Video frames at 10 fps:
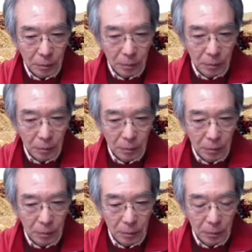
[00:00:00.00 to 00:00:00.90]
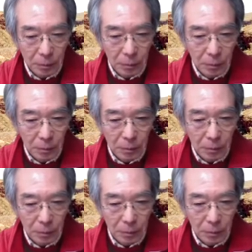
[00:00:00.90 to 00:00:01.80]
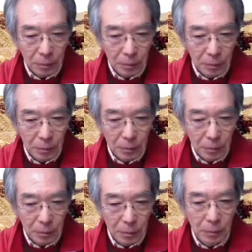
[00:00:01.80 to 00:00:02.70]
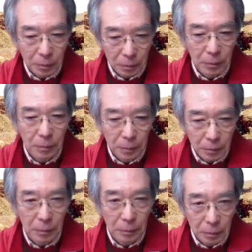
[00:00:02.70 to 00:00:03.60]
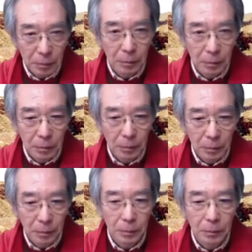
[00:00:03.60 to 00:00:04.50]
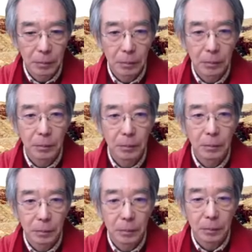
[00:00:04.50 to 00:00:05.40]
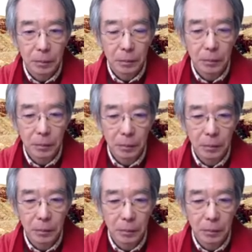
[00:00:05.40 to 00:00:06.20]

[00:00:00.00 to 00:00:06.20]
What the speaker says: The person shown says nothing.